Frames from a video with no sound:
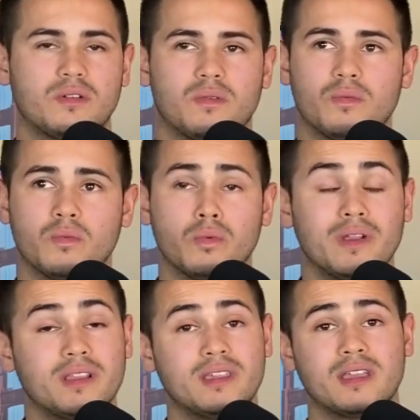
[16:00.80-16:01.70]

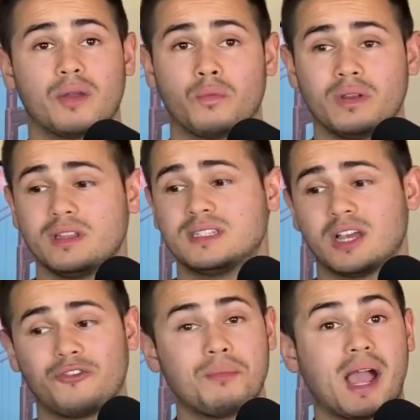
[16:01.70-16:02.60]
really a really
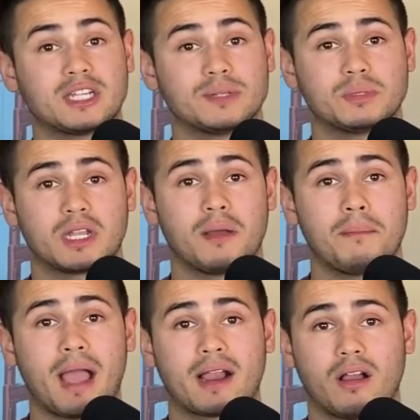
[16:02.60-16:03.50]
tough matchup to come
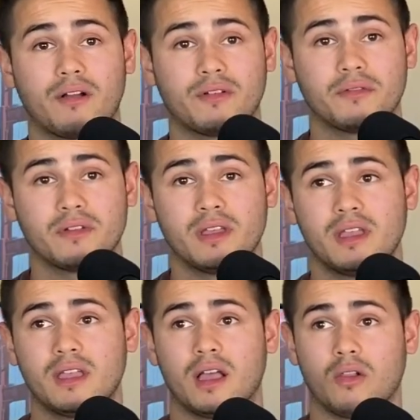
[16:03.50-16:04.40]
back off of
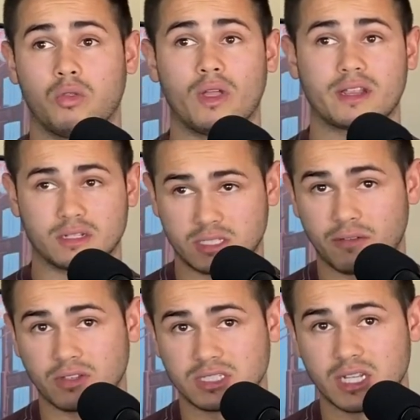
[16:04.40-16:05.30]
like a
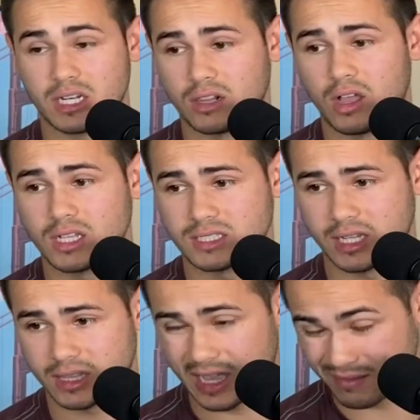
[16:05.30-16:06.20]
devastating loss
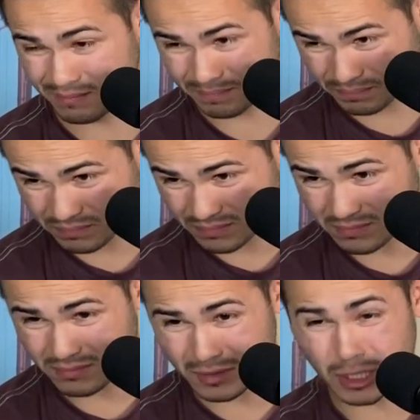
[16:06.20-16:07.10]
like that,
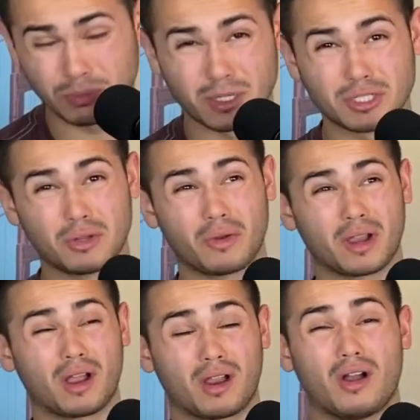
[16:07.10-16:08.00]
especially going
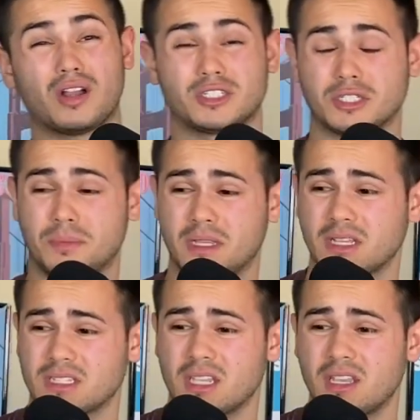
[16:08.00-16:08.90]
unconscious,
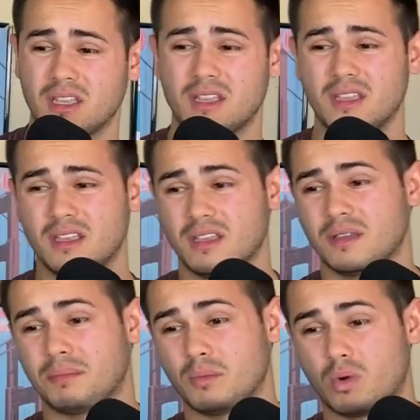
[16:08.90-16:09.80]
because
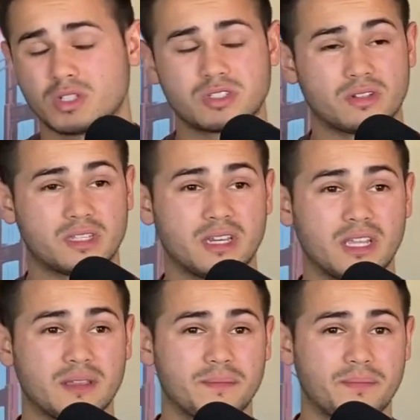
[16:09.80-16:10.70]
Benoit Saint Denis,